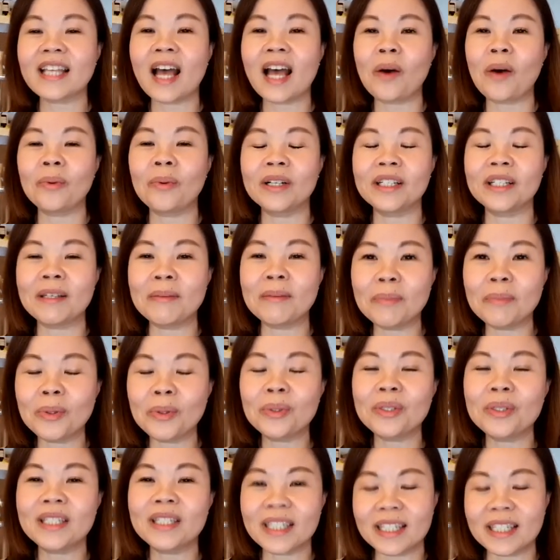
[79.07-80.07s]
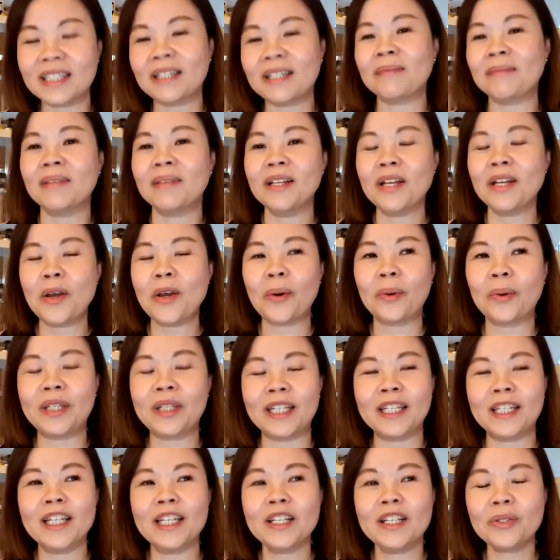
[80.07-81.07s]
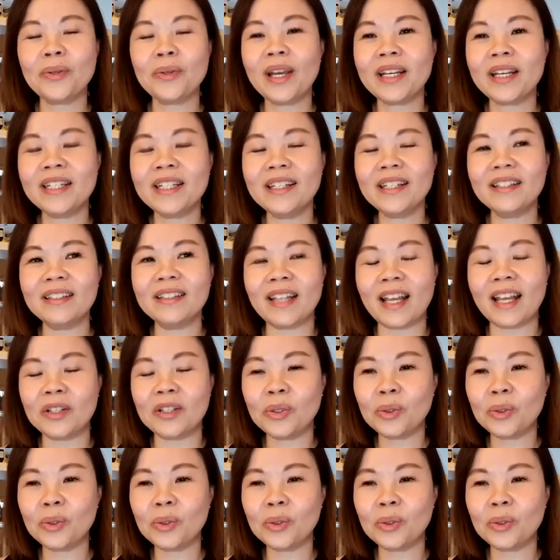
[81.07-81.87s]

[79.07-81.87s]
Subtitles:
our immune system. Okay, so actually there are